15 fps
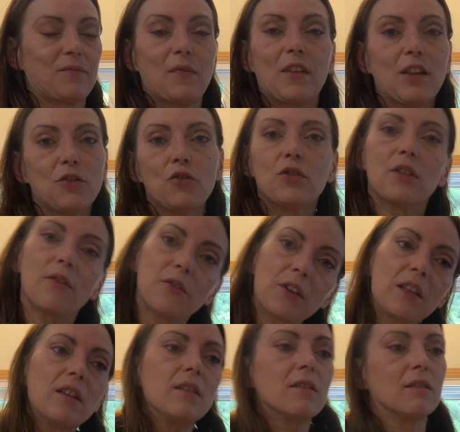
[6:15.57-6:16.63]
Get yourself a
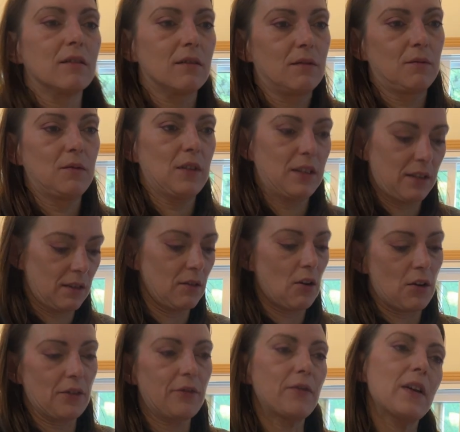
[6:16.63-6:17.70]
kitten. It's a
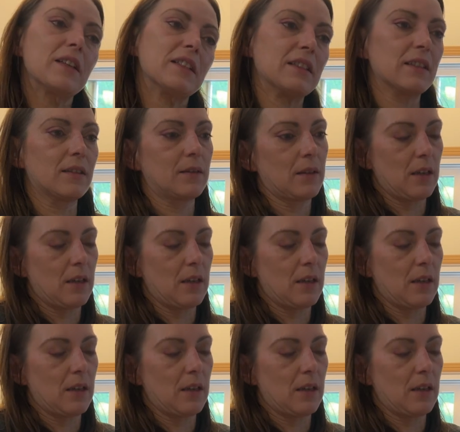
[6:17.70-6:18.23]
lot of fun.